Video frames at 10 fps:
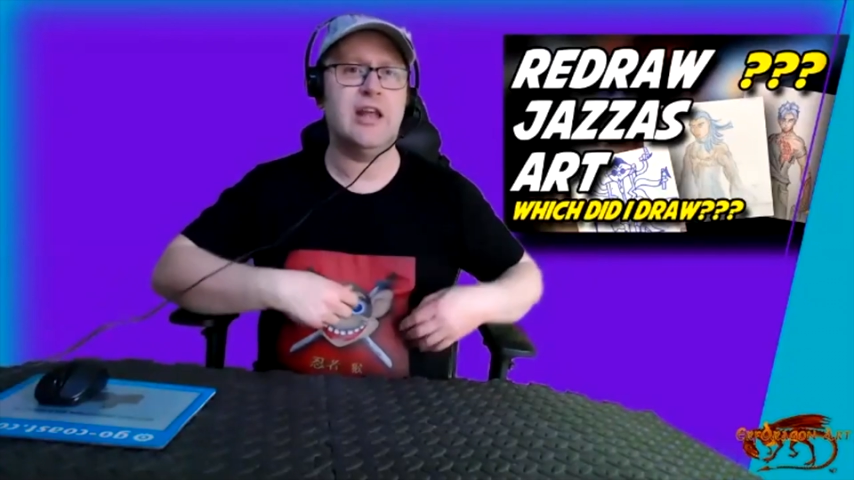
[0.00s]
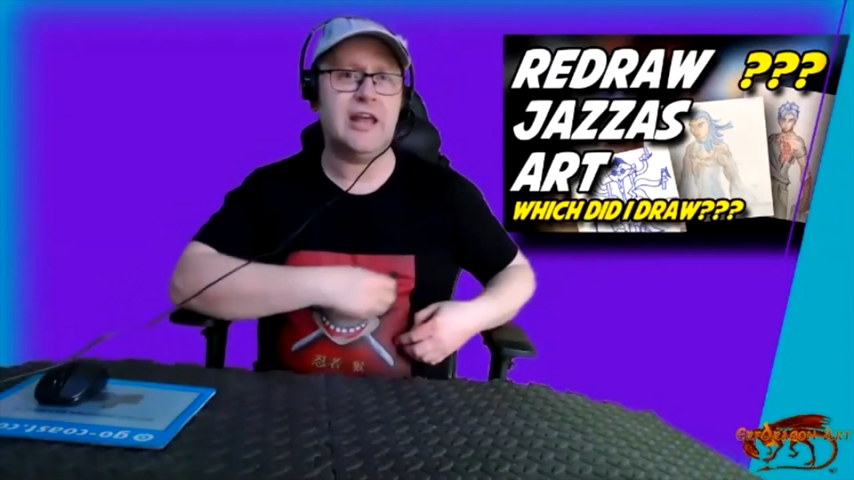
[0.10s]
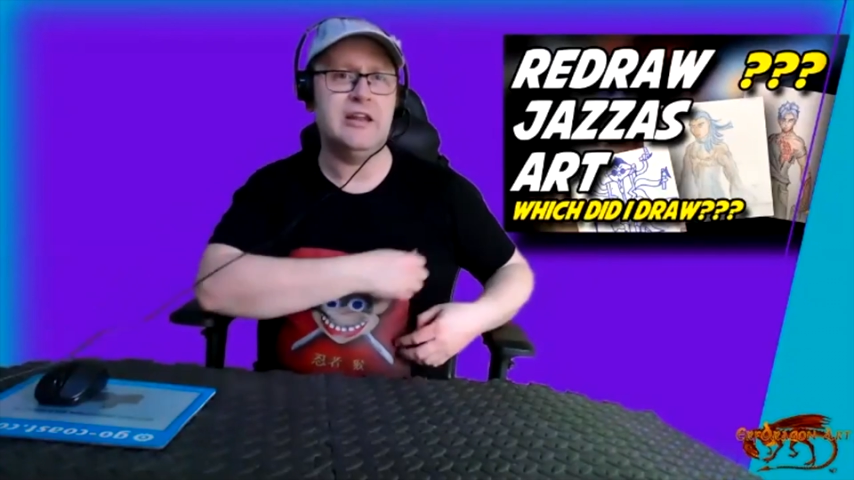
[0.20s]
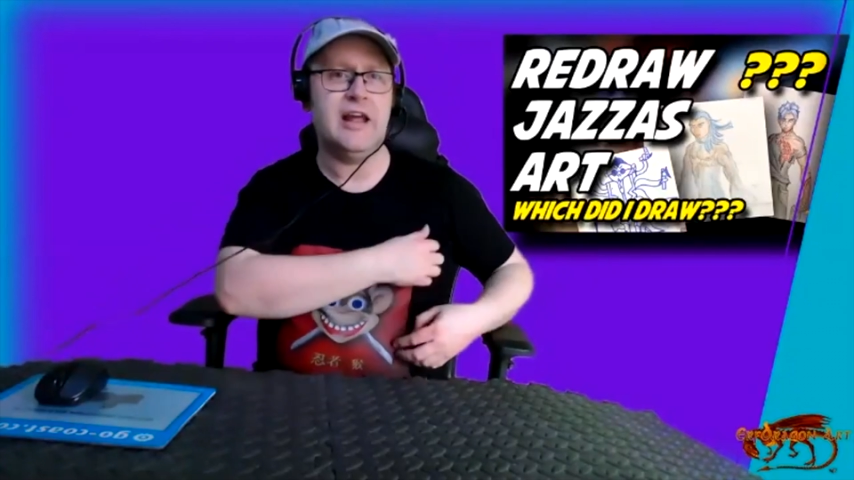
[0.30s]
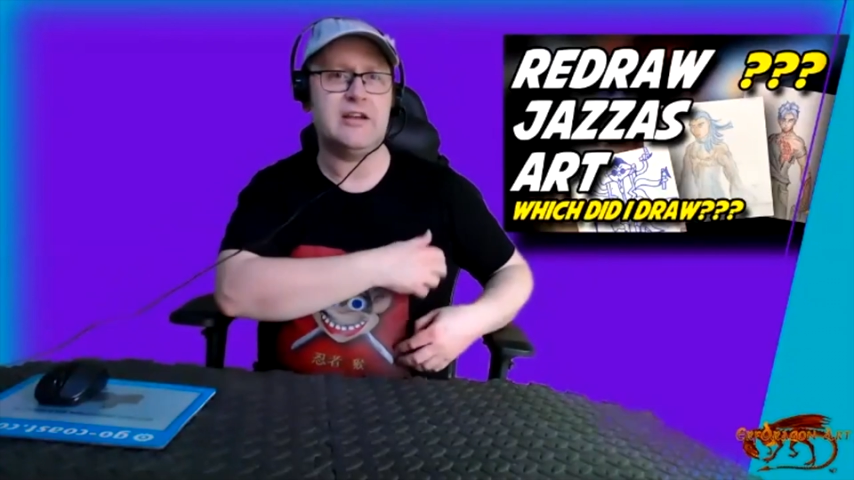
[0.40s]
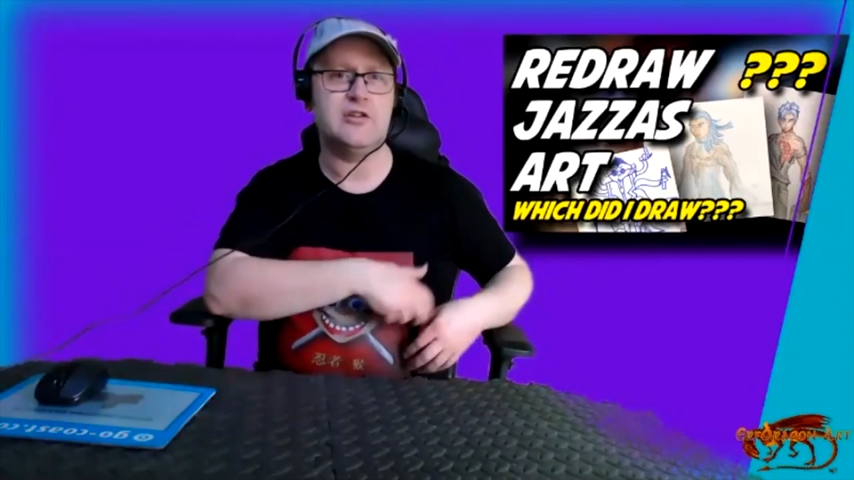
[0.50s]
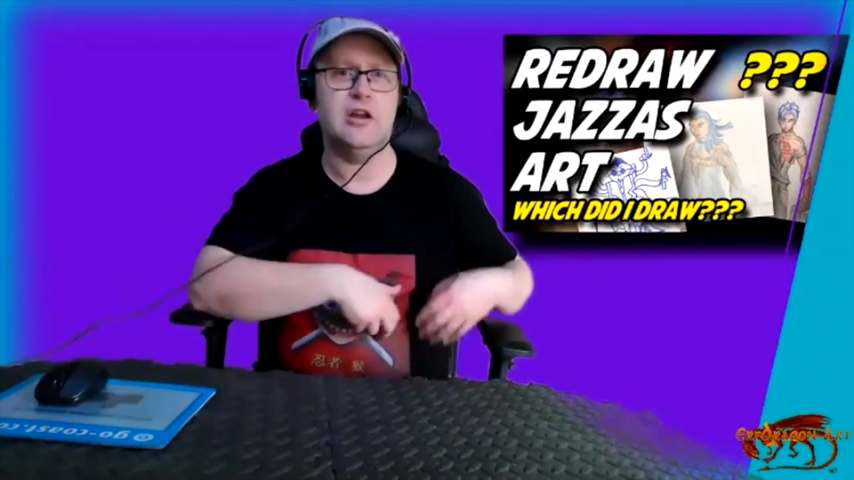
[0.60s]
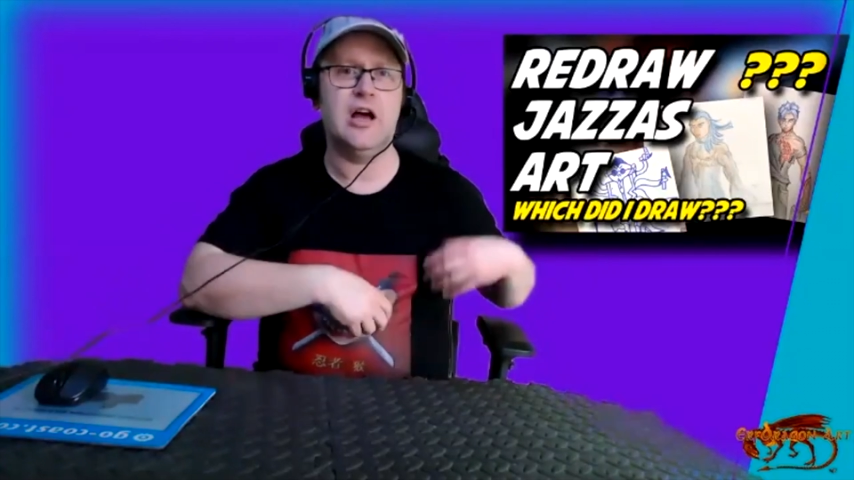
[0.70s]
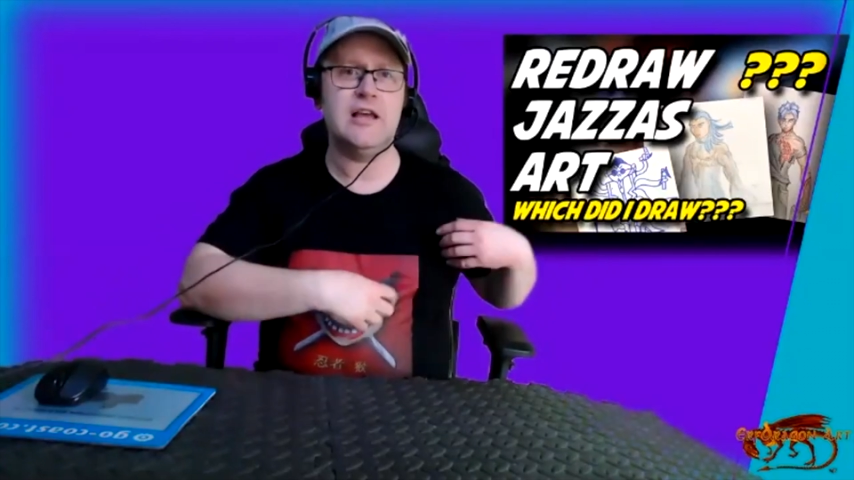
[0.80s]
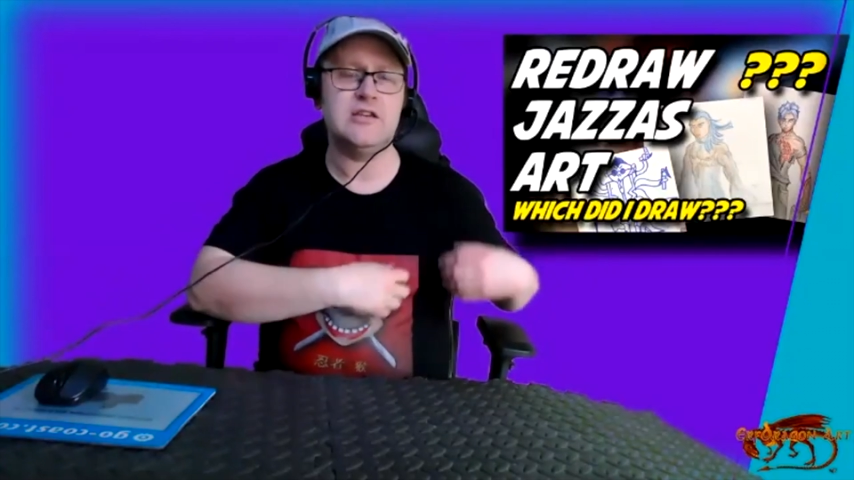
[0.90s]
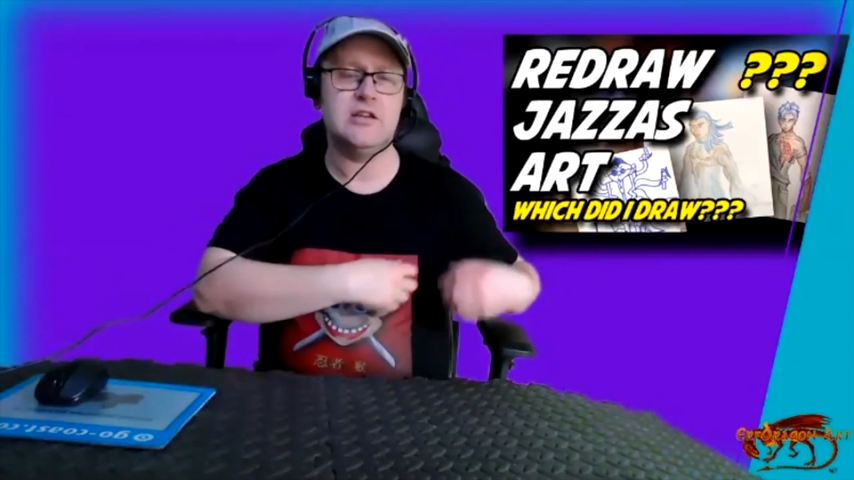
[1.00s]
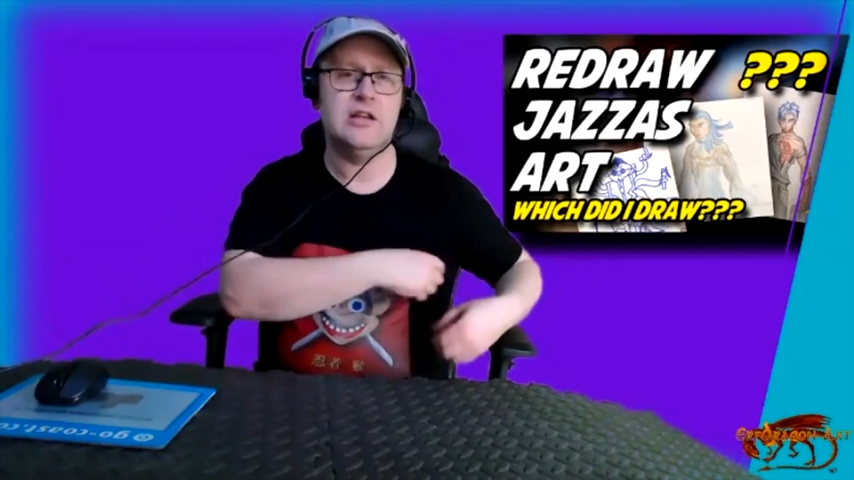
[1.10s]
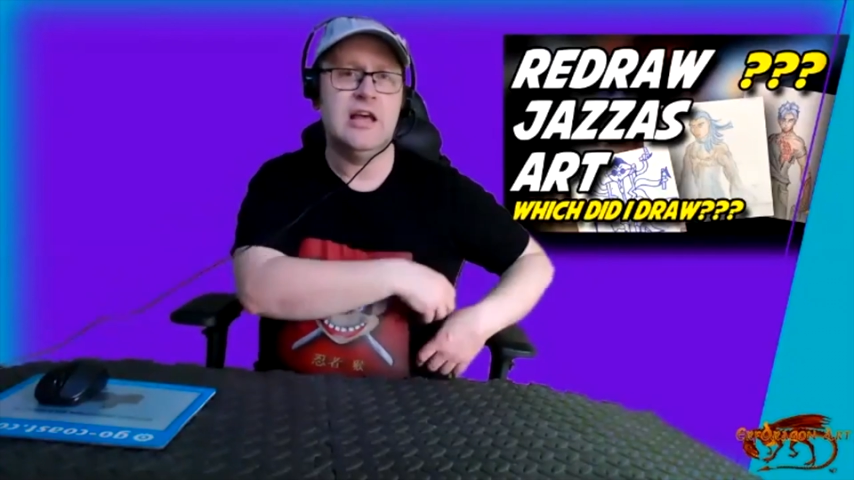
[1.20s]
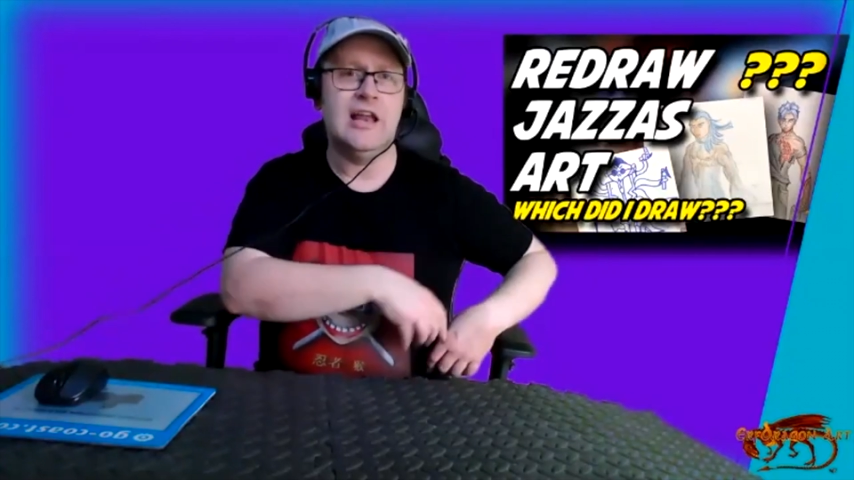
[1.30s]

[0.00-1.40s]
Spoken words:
added extra lines and